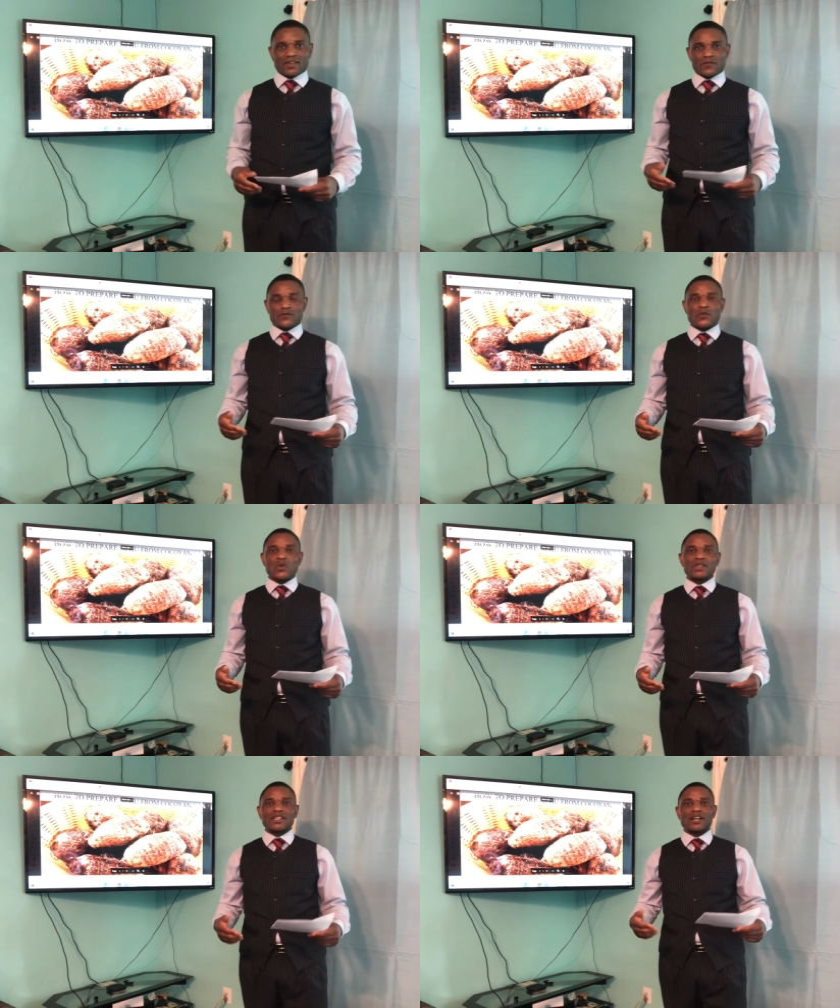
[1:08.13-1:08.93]

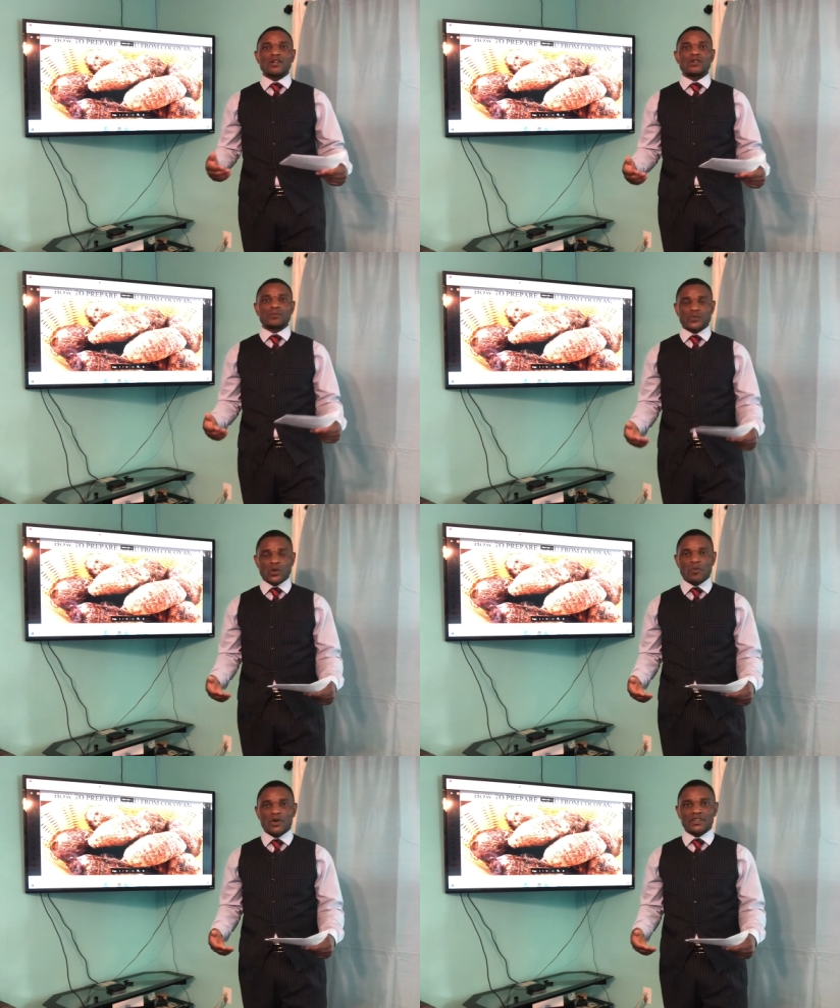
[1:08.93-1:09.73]
Food can
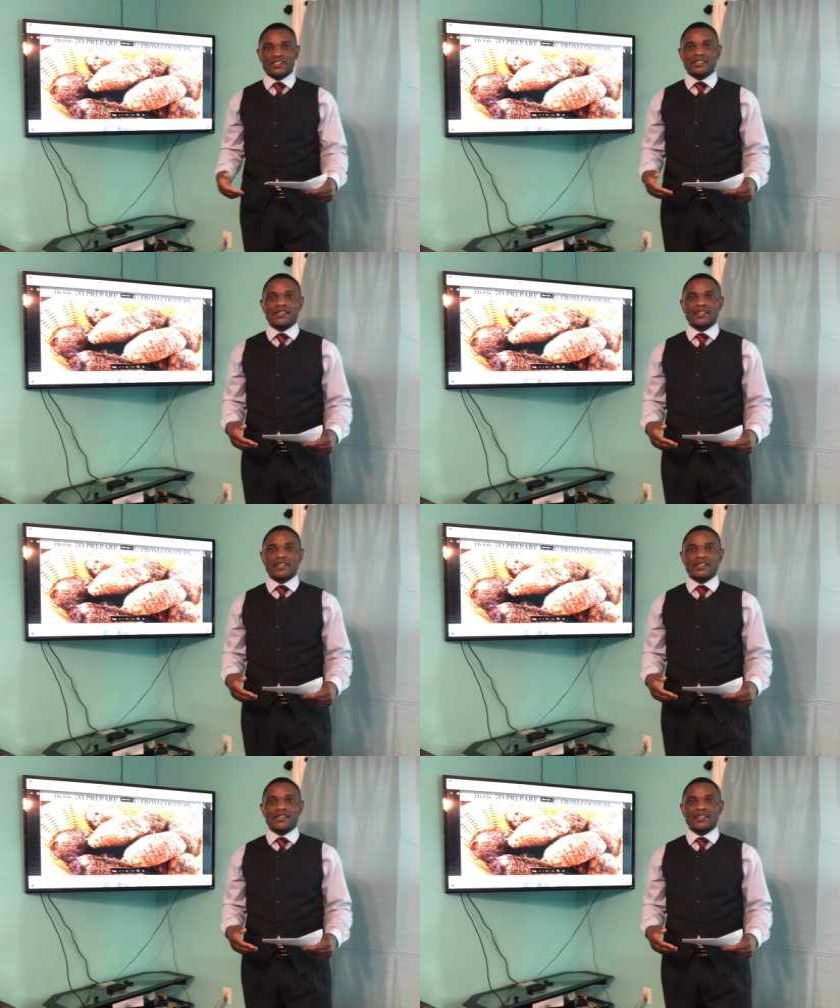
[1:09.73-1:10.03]
promote